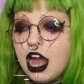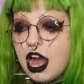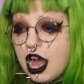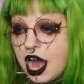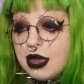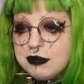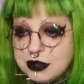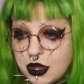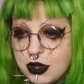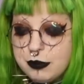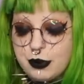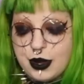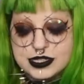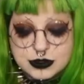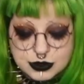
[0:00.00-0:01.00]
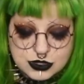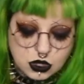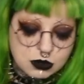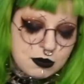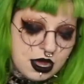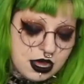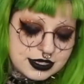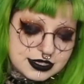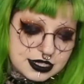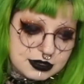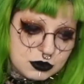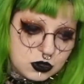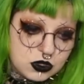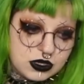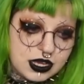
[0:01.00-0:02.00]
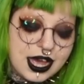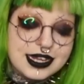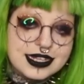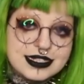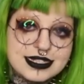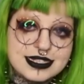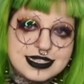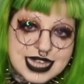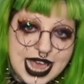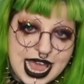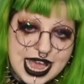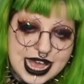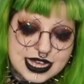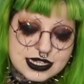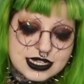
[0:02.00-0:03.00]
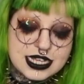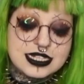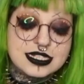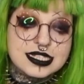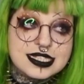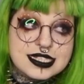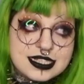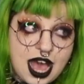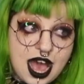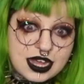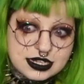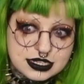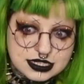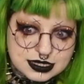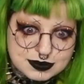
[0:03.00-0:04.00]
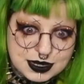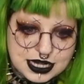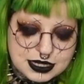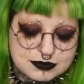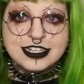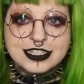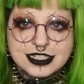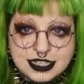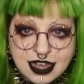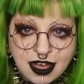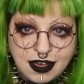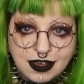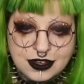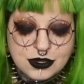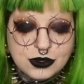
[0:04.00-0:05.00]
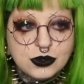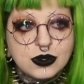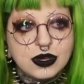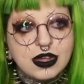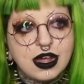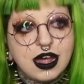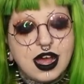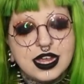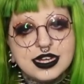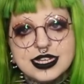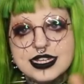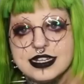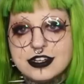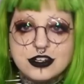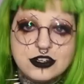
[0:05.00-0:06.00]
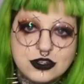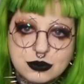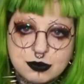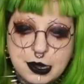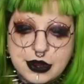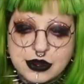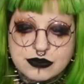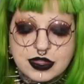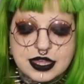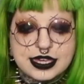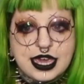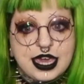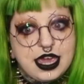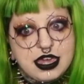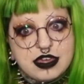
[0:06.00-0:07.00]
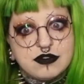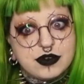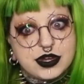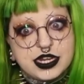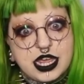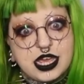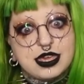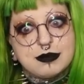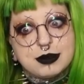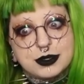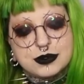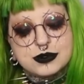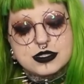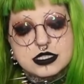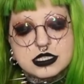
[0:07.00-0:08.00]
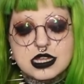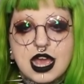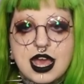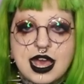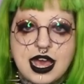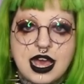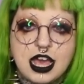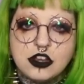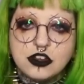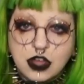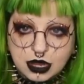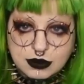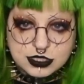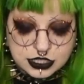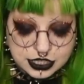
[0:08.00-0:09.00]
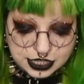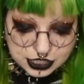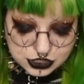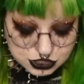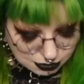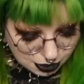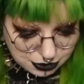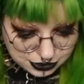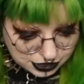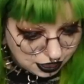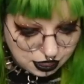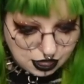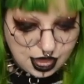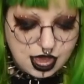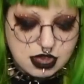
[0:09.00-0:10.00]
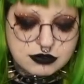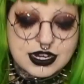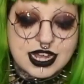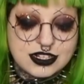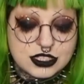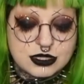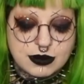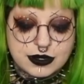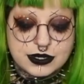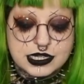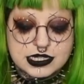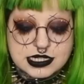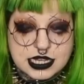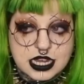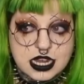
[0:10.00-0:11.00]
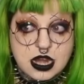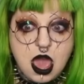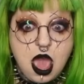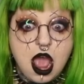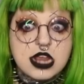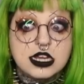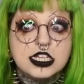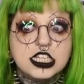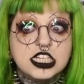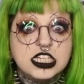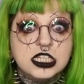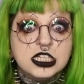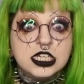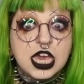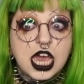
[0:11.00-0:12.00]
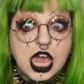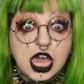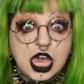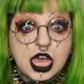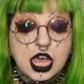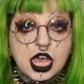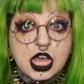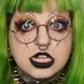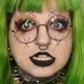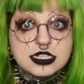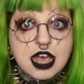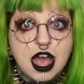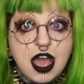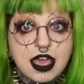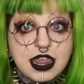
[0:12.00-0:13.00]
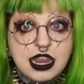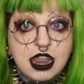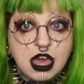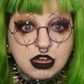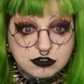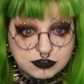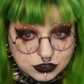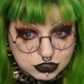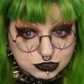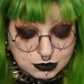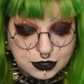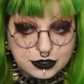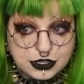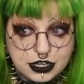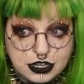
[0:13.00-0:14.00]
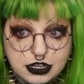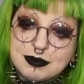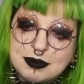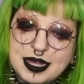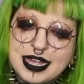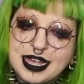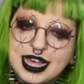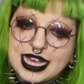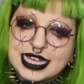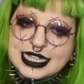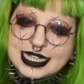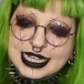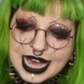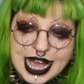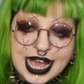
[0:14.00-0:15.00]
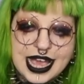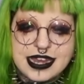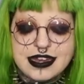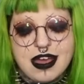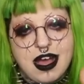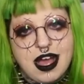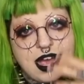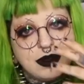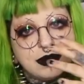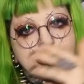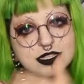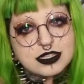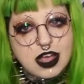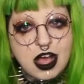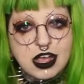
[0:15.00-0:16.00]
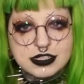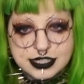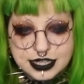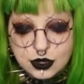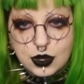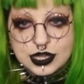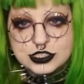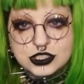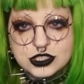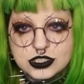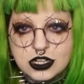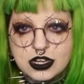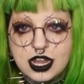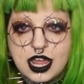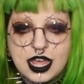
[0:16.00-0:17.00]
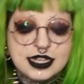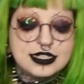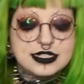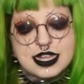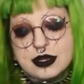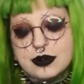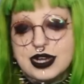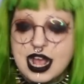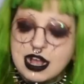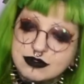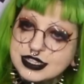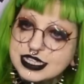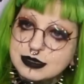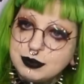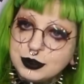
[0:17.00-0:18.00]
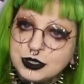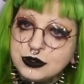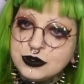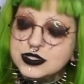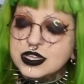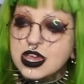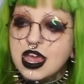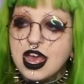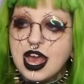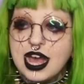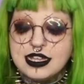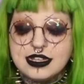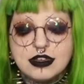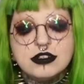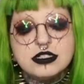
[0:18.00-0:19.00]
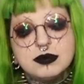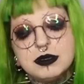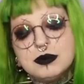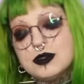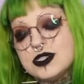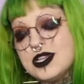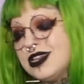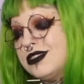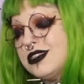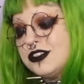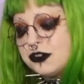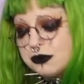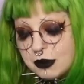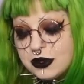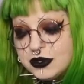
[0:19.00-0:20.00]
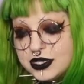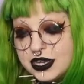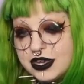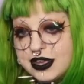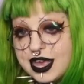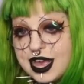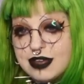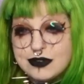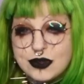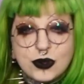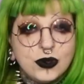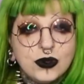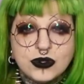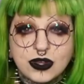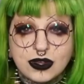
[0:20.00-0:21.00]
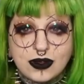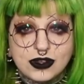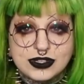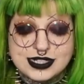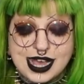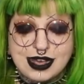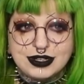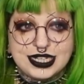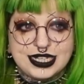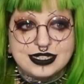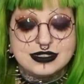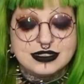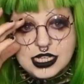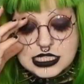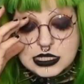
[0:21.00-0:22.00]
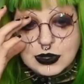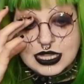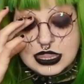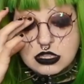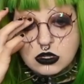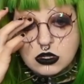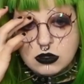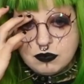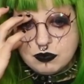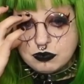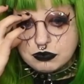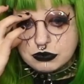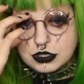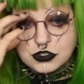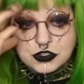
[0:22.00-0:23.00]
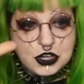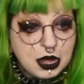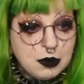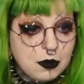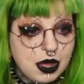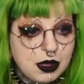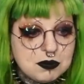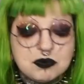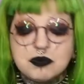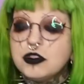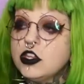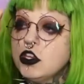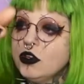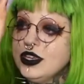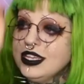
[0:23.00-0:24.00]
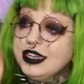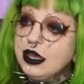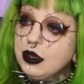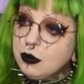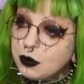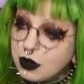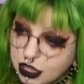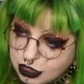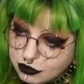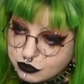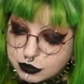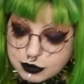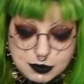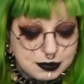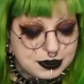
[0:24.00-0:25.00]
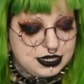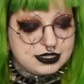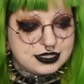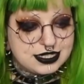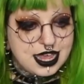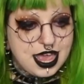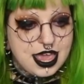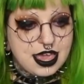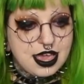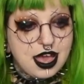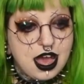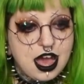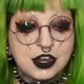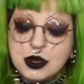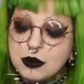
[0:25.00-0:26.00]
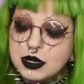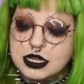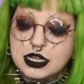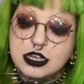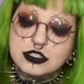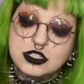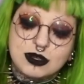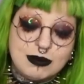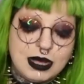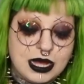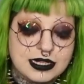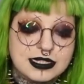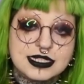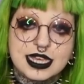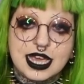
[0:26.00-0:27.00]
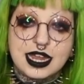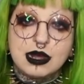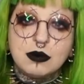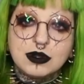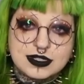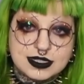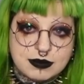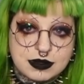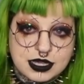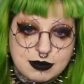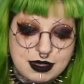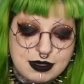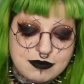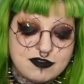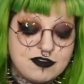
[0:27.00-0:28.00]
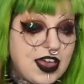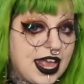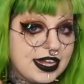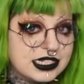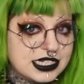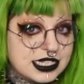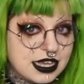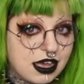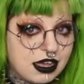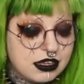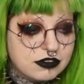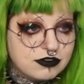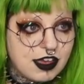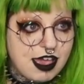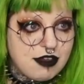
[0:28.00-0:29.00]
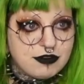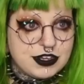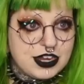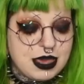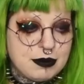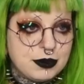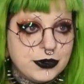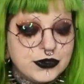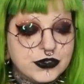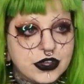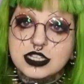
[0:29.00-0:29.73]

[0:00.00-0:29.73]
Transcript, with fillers: I'm not impressed with Doc Martens anymore and it's it saddens me. So I needed a new pair of like everyday boots and I was looking at Demonia. I haven't had Demonias in years. I love Demonia. But again, I was asking questions online, does anyone have these boots? And loads of people said that Demonia have also gone downhill. So I thought, do you know what? Do you know what? For my birthday, I don't want to go Doc Martens again. I want something a bit fancier for everyday boots.